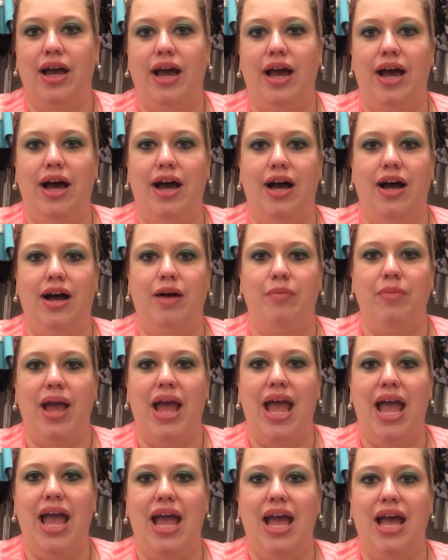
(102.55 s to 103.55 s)

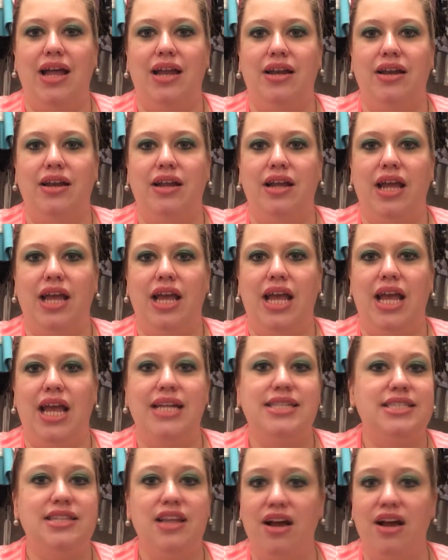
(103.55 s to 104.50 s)
And it's